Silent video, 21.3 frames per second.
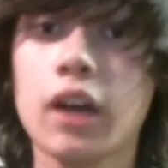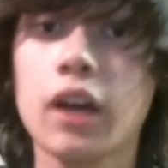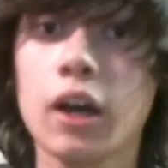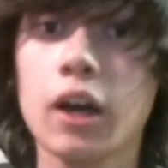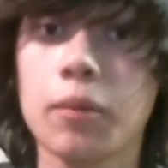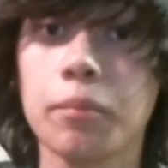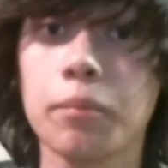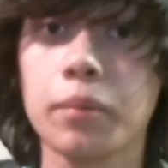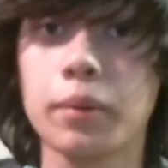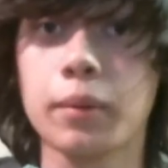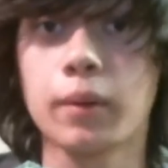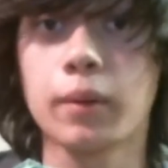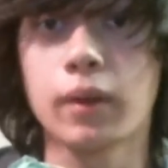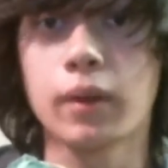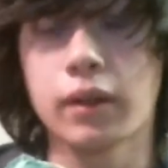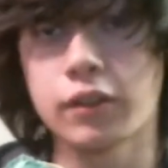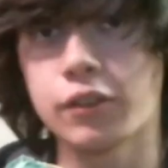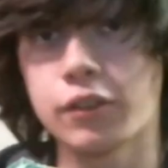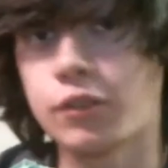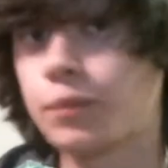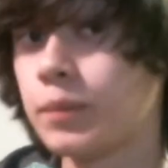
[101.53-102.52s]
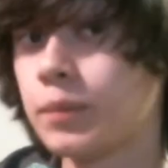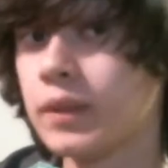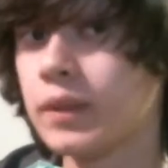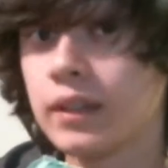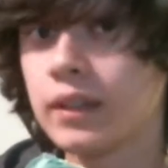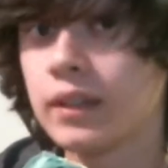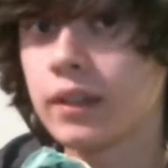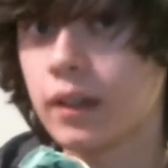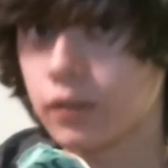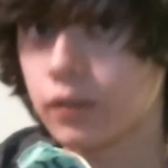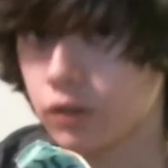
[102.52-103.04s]
up
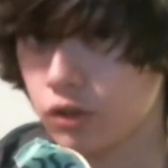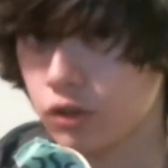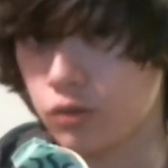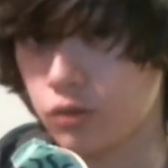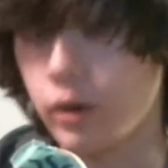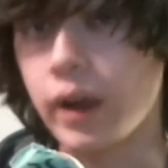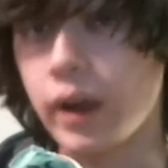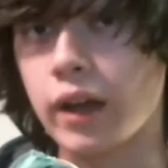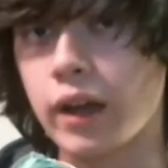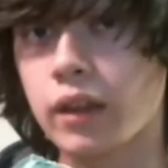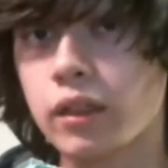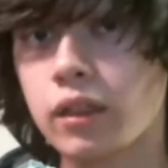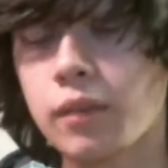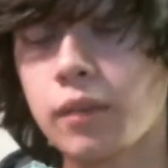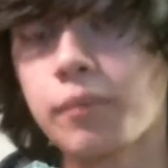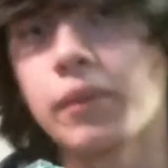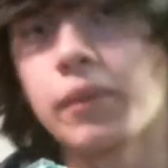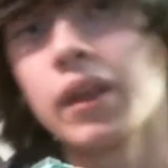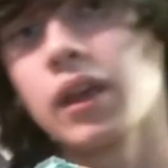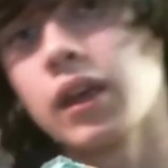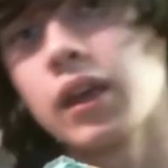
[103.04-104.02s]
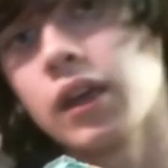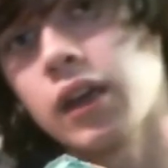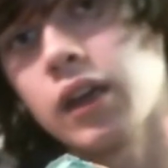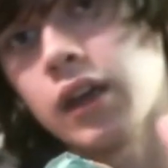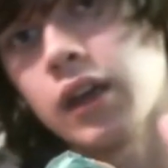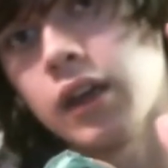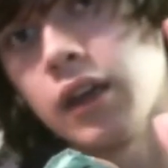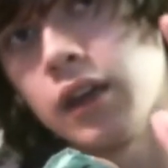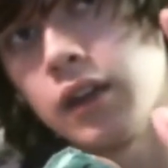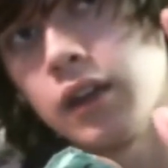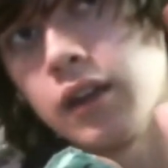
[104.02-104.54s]
speed and strength
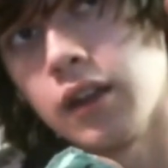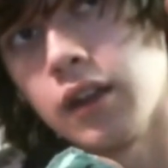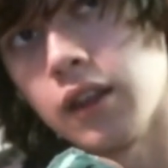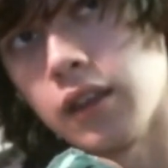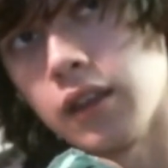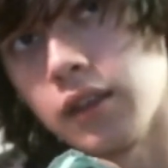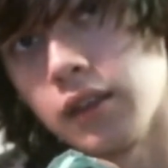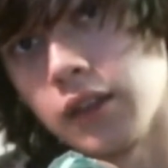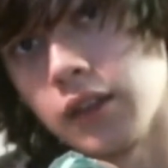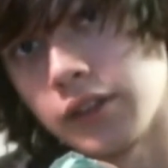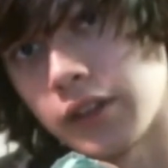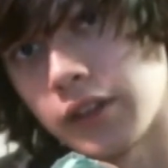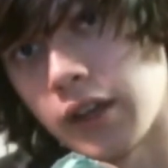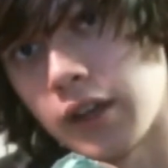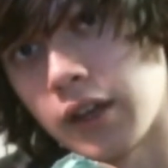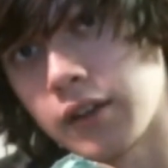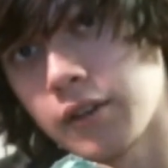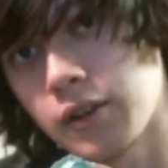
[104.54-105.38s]
in this hand.